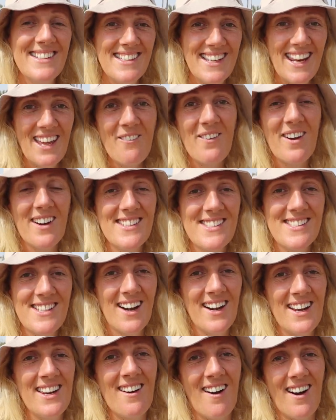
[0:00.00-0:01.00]
Today we are
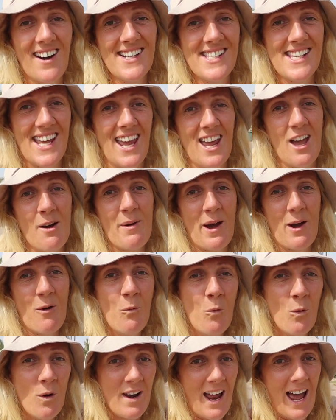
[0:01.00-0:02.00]
starting our day about
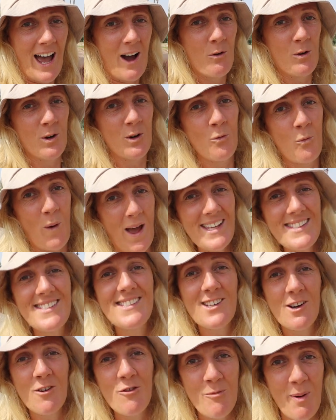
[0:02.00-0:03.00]
one hour
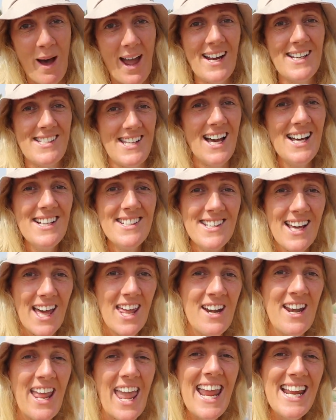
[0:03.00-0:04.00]
west of Baghdad
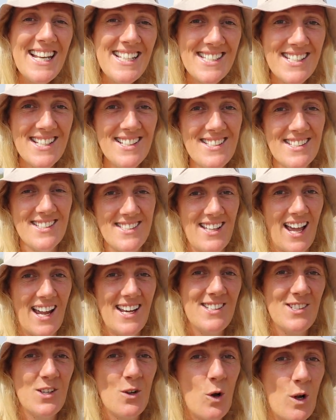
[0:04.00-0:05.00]
at an ancient
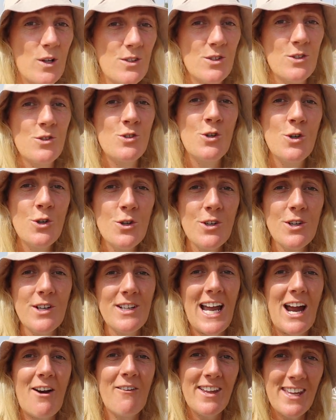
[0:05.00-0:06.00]
site called Dur
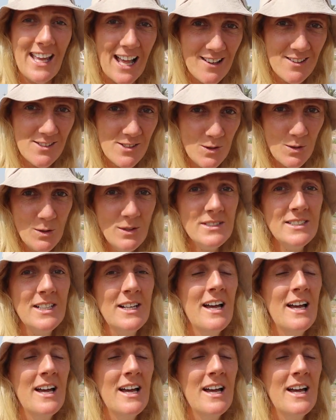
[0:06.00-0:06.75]
Kurigalzu.